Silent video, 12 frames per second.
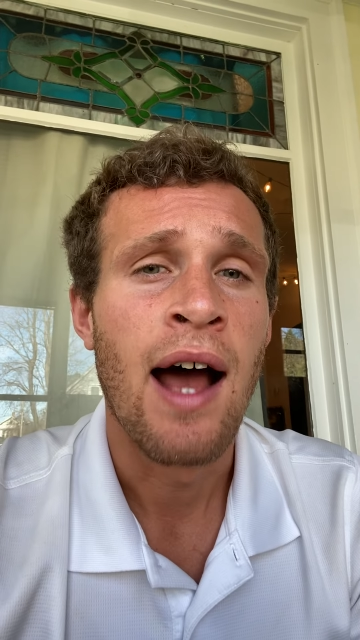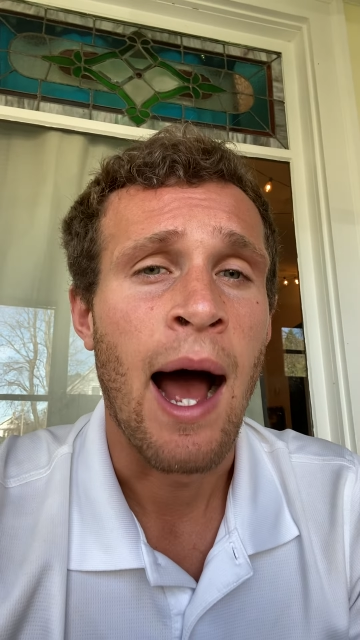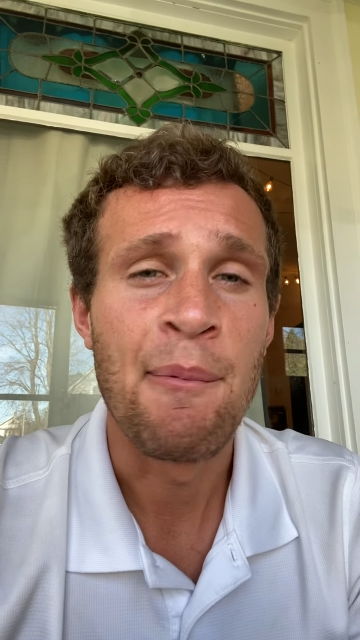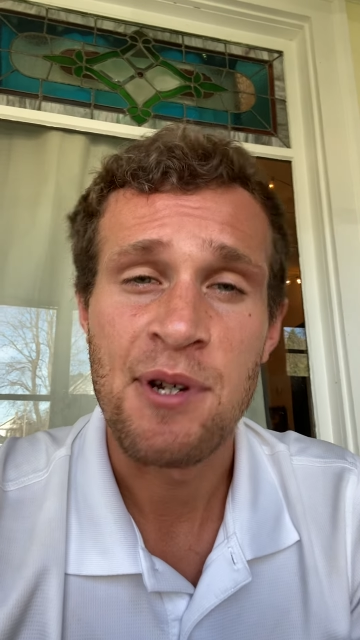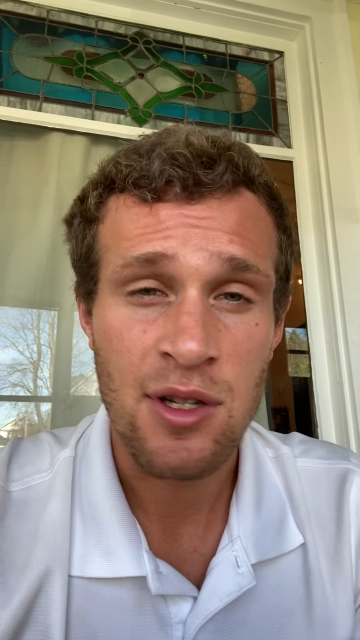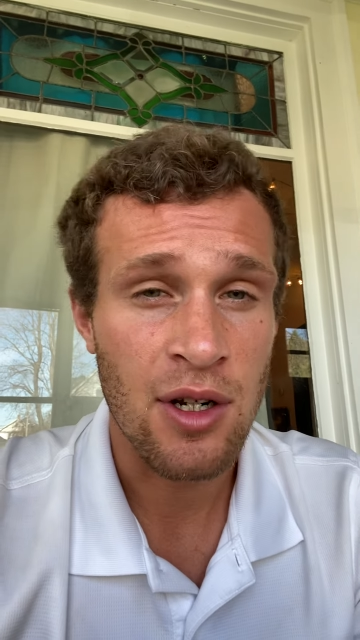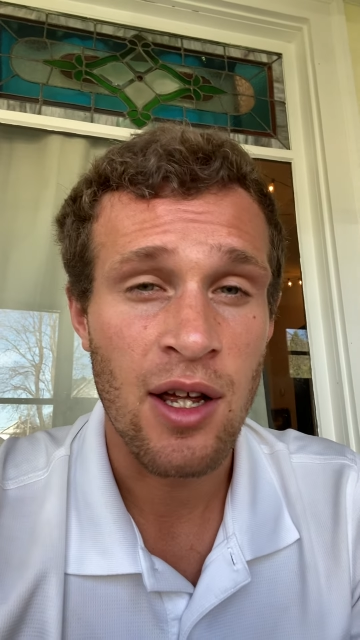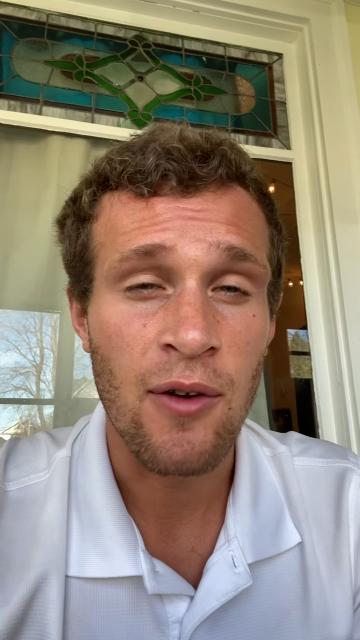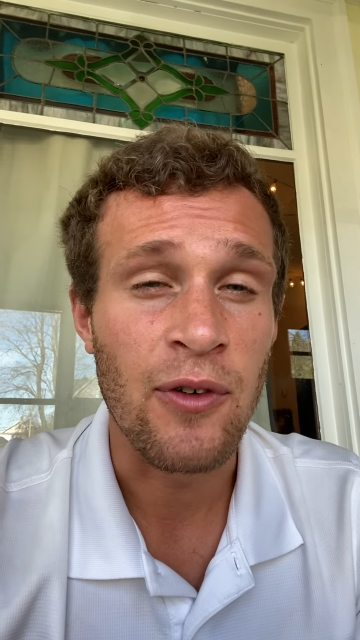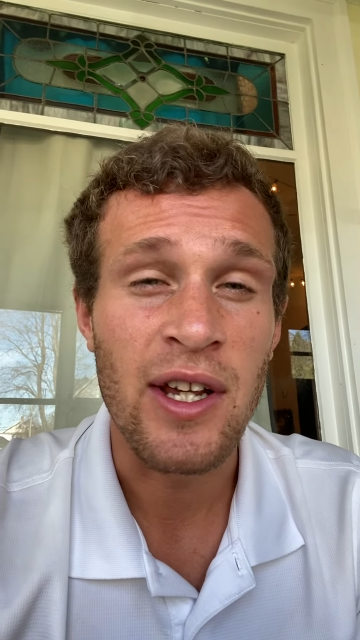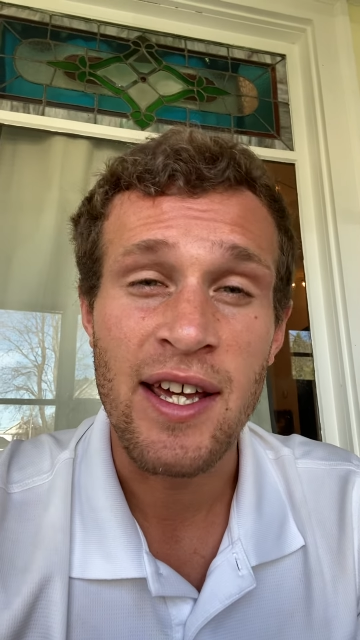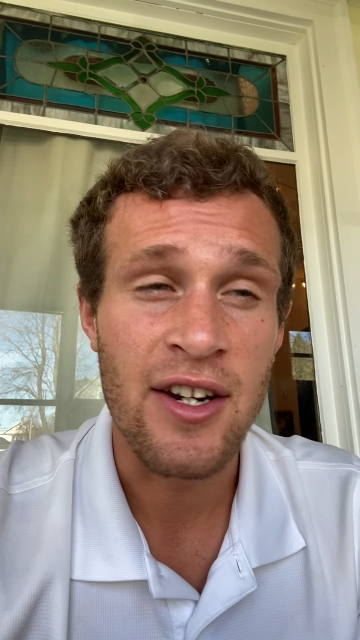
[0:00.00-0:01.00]
I'm just going to
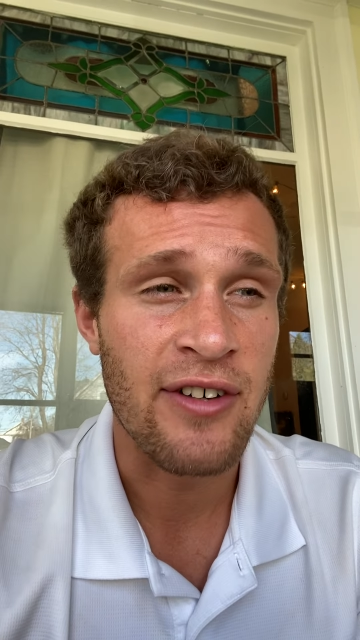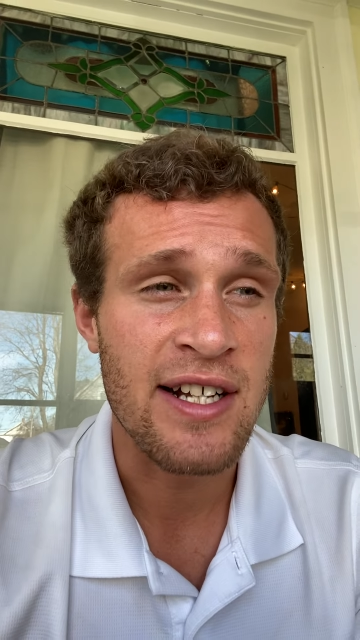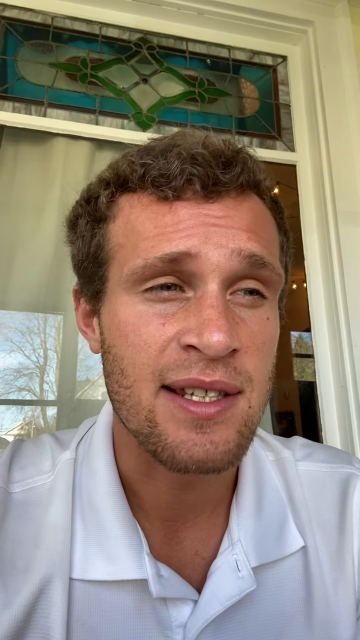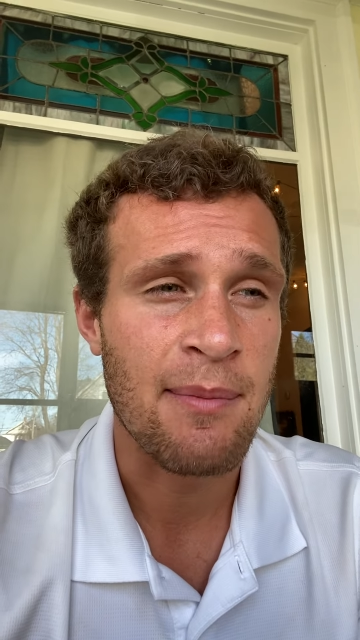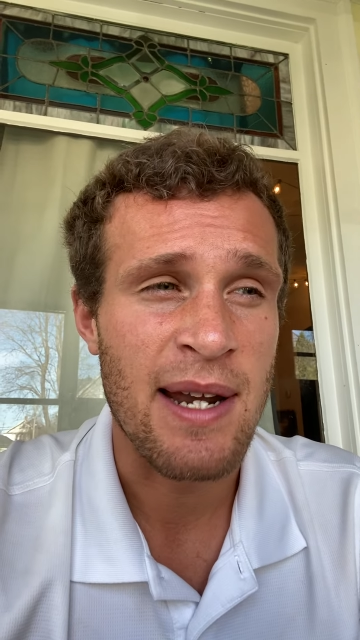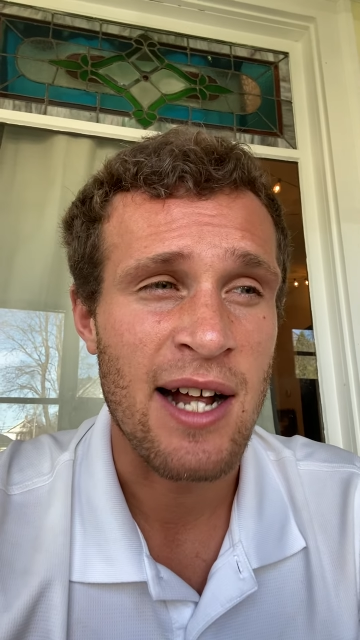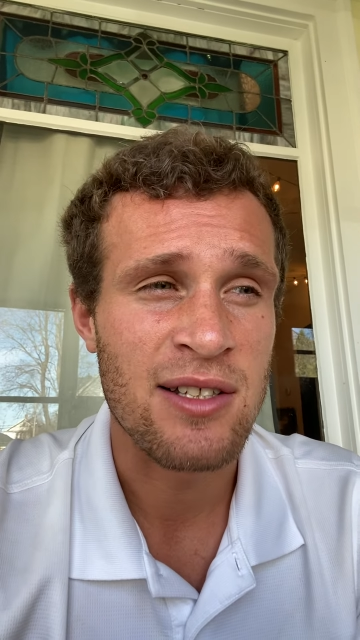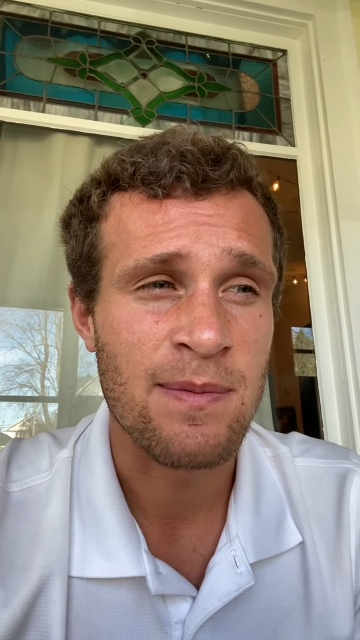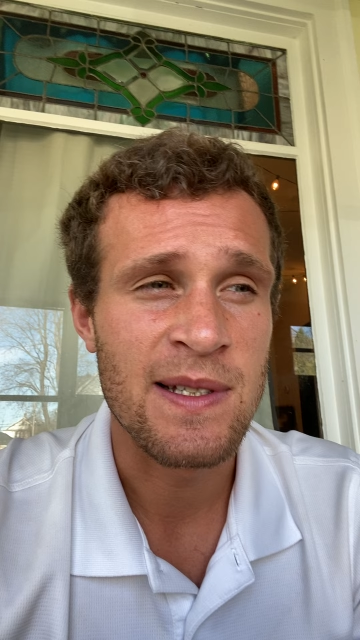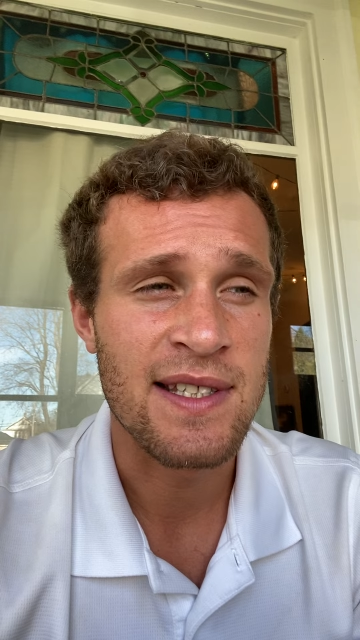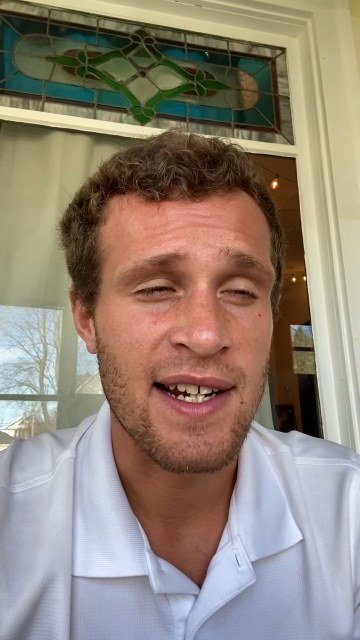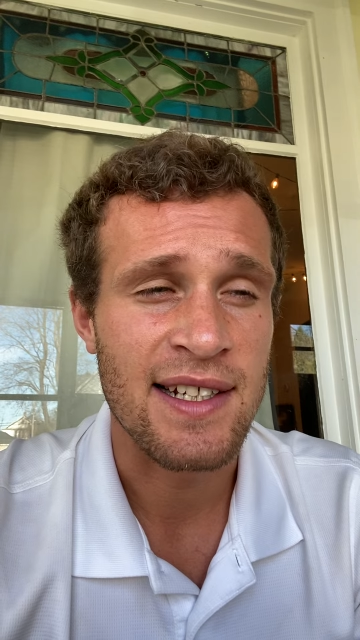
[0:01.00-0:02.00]
reiterate some
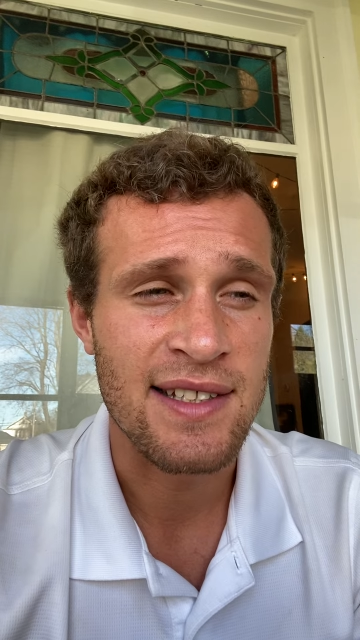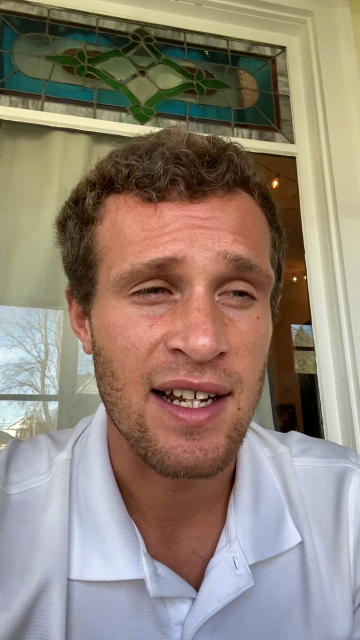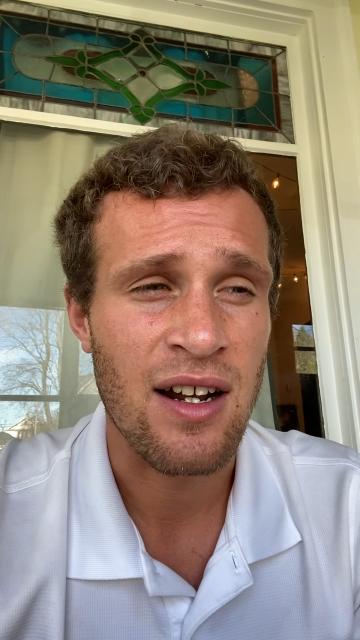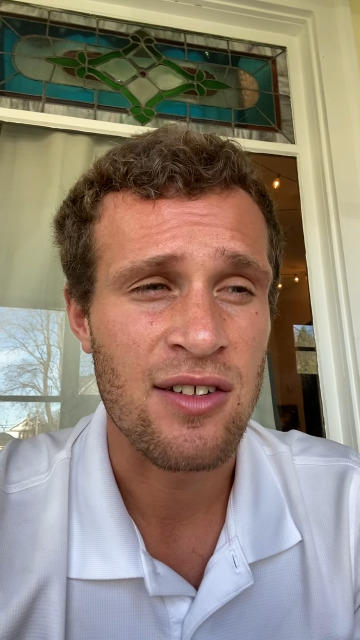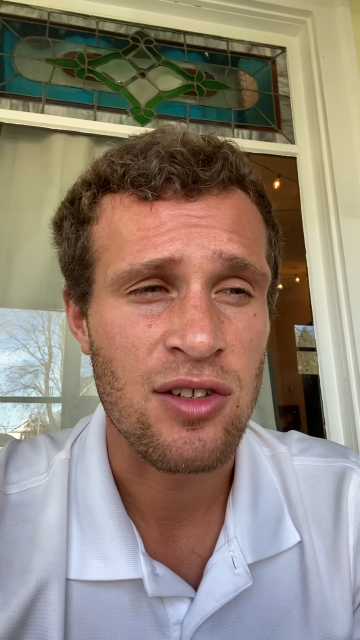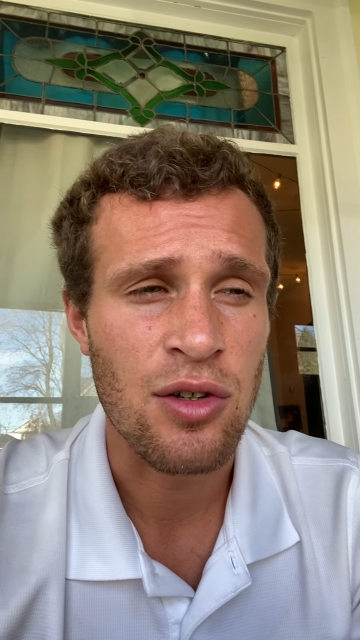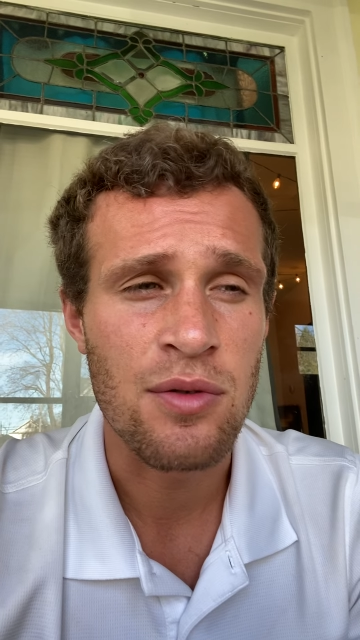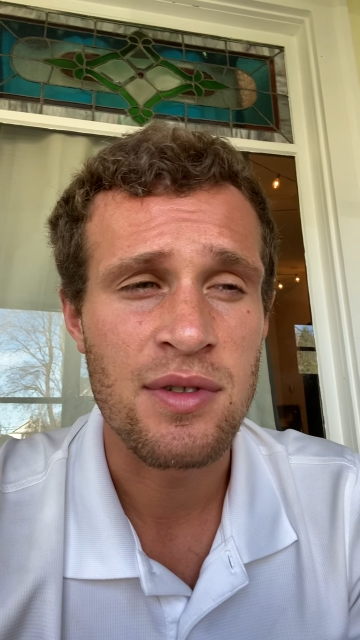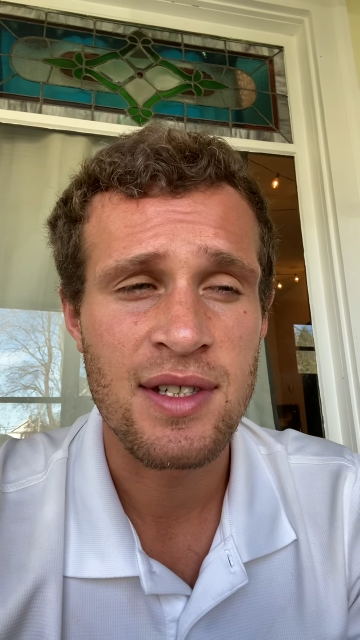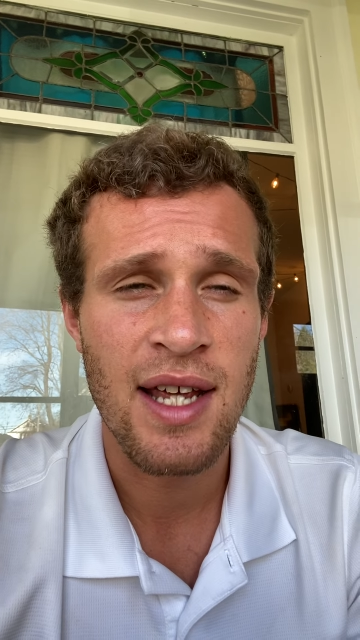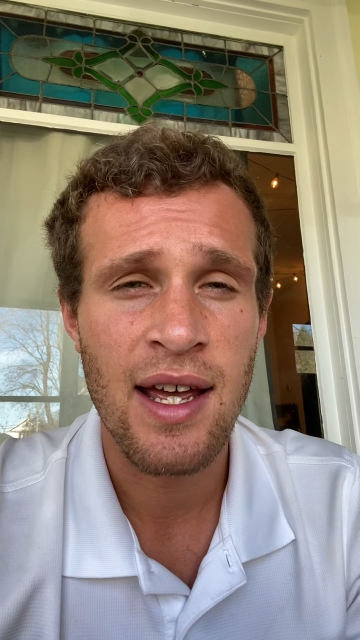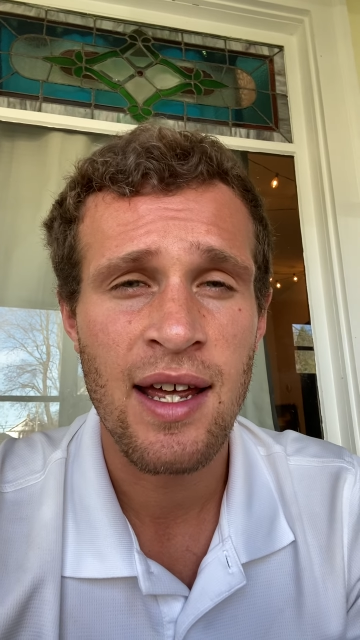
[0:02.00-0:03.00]
announcements that I said on
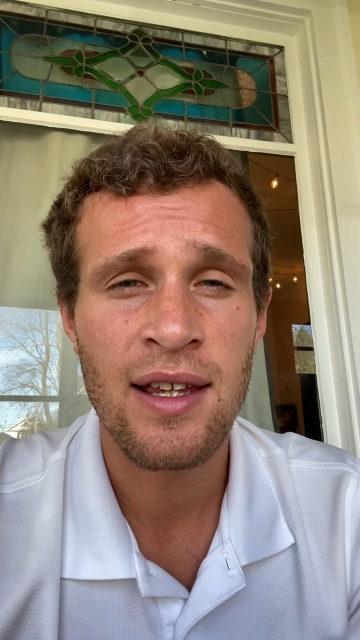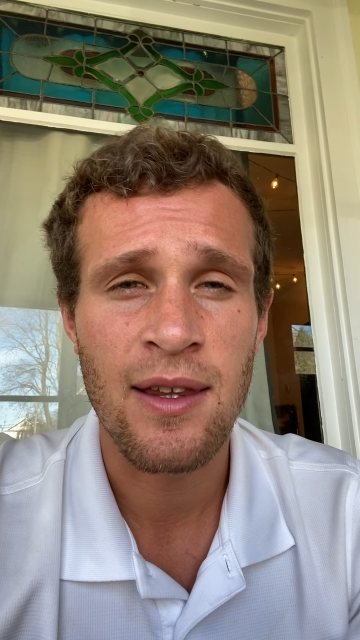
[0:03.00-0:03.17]
Tuesday.